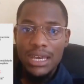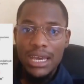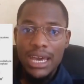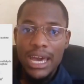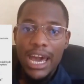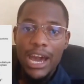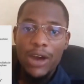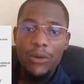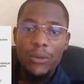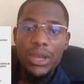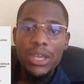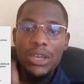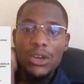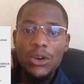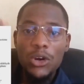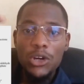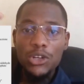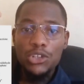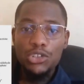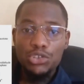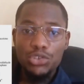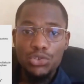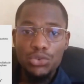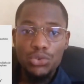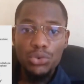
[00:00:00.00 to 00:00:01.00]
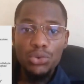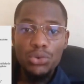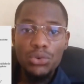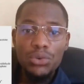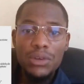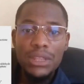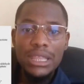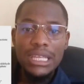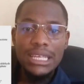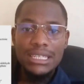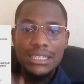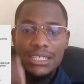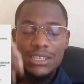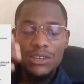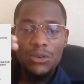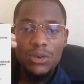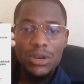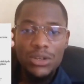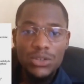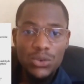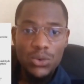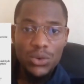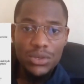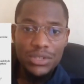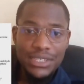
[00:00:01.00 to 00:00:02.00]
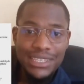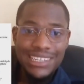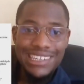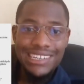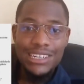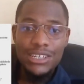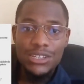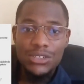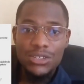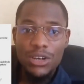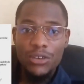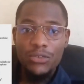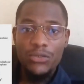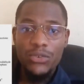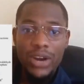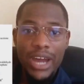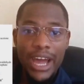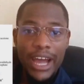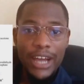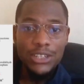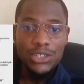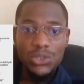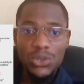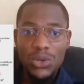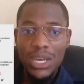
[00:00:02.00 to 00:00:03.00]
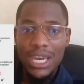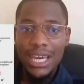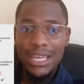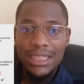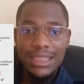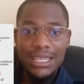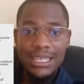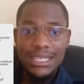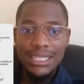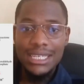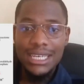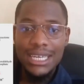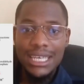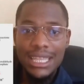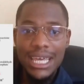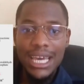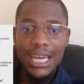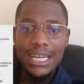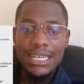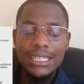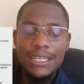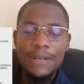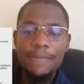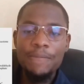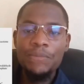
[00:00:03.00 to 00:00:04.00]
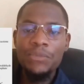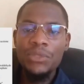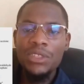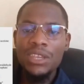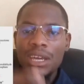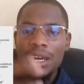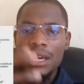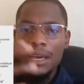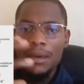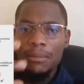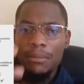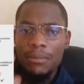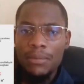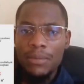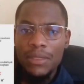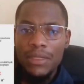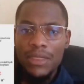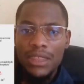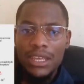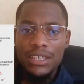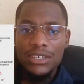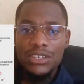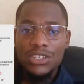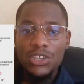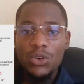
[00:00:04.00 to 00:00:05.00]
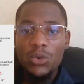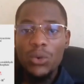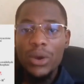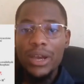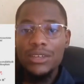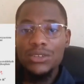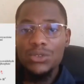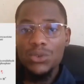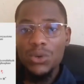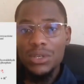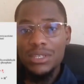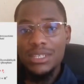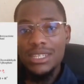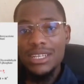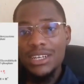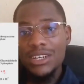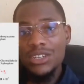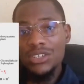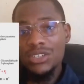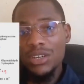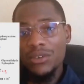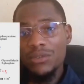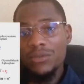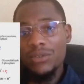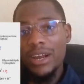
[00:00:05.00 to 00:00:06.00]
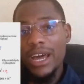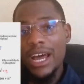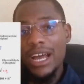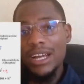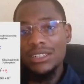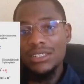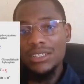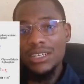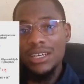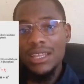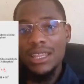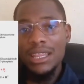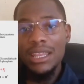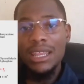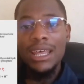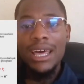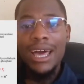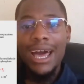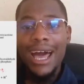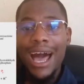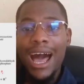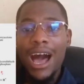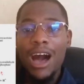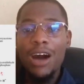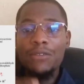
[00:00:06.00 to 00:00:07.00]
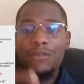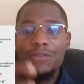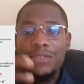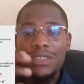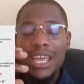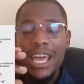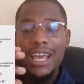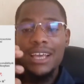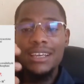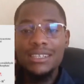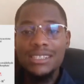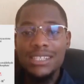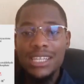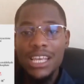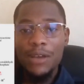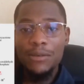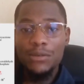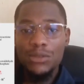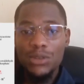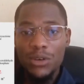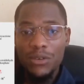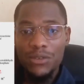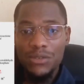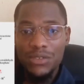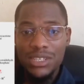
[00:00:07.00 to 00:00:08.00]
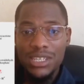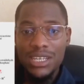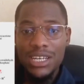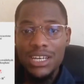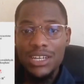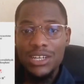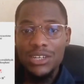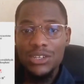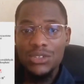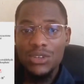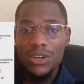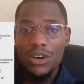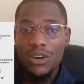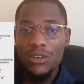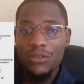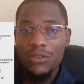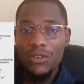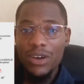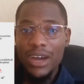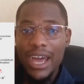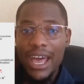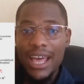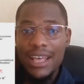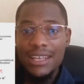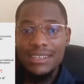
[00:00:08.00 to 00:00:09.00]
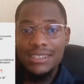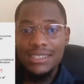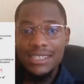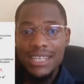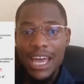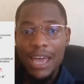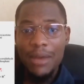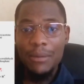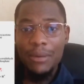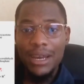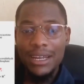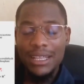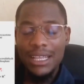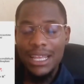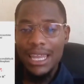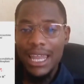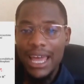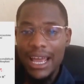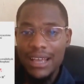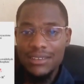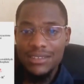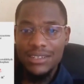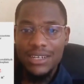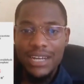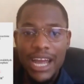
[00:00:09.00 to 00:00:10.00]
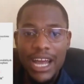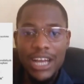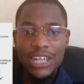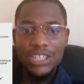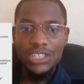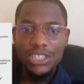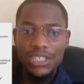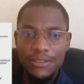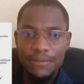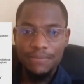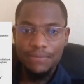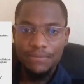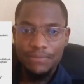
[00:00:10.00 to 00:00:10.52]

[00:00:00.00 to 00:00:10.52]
And when you go through the sequence or series of reaction, you get to see that the sequence or series of reaction have 10 steps of series of enzyme catalyzed reaction.